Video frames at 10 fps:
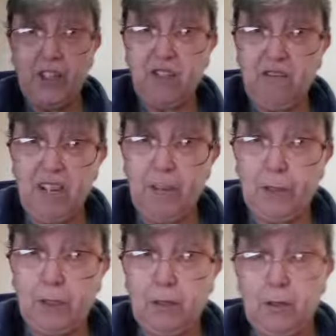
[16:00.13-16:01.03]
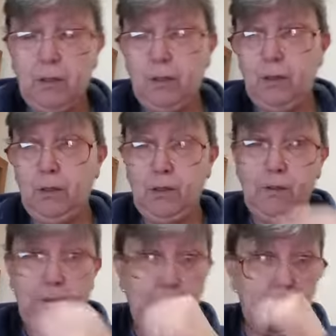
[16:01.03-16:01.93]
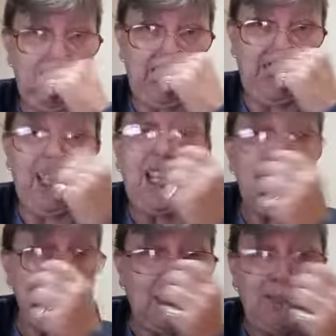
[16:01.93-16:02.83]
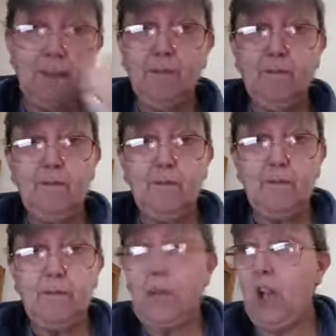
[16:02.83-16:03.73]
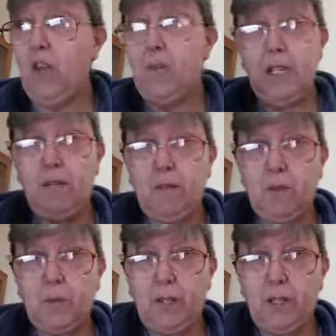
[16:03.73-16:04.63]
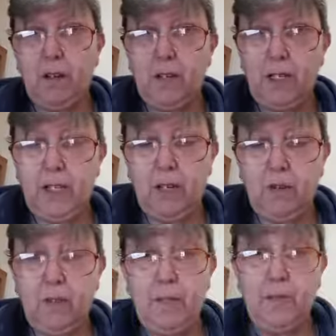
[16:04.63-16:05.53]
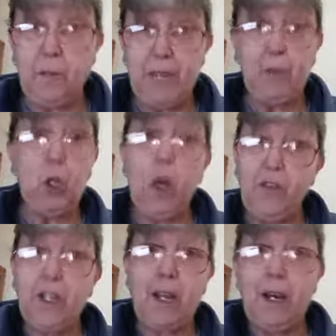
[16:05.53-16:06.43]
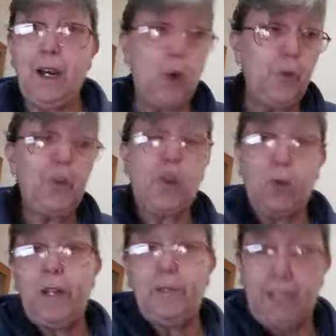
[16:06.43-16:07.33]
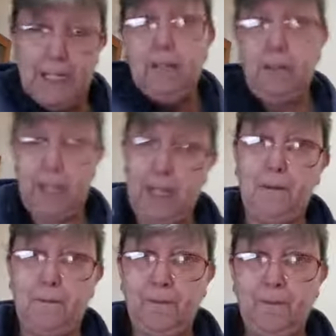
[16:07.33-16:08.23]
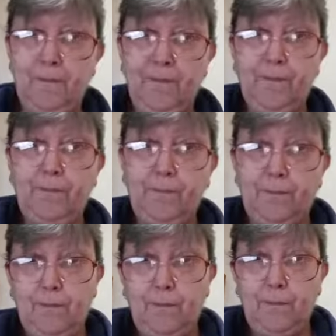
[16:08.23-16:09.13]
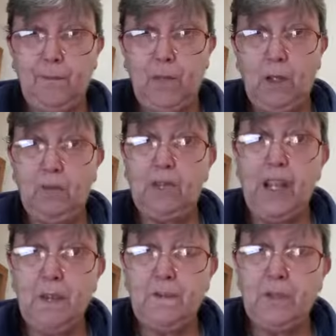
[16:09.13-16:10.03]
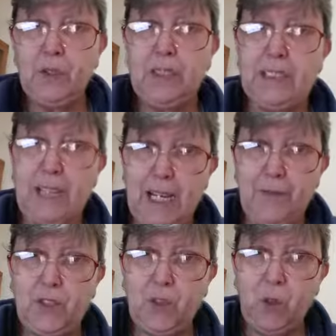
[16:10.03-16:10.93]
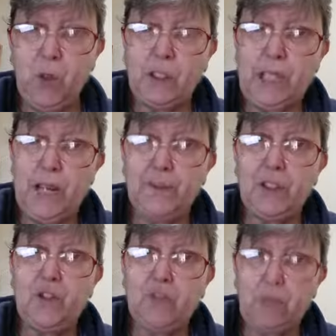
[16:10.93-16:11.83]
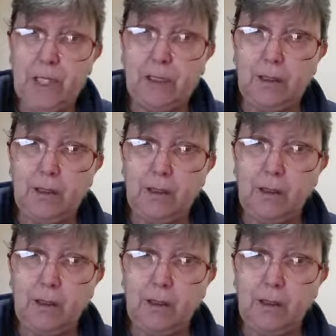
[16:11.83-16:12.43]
the script. Sickening. I've been hearing what's been going on in Kalgoorlie from people on the card, on the ground, in town. They don't feel safe to walk down the street.